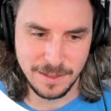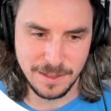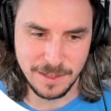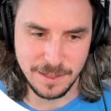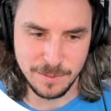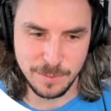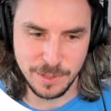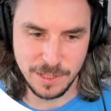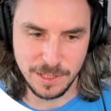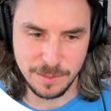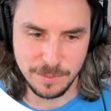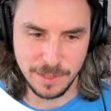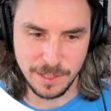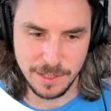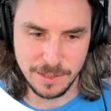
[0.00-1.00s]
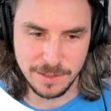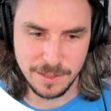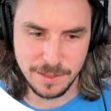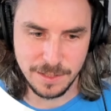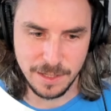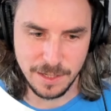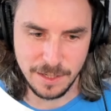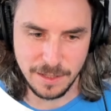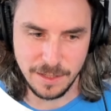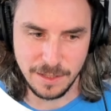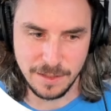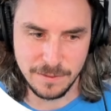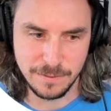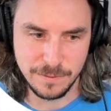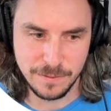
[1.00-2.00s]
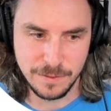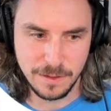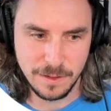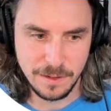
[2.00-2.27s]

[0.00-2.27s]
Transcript: npm list .env,